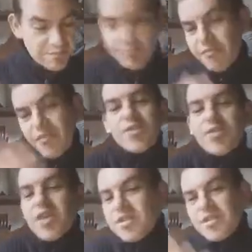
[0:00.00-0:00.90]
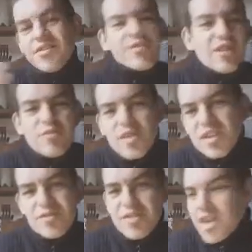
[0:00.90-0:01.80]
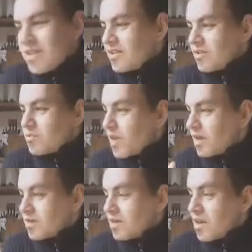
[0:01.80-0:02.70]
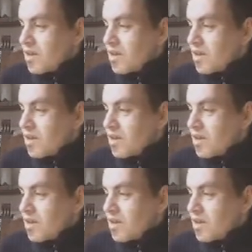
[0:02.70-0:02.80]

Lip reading: it's not really creating, but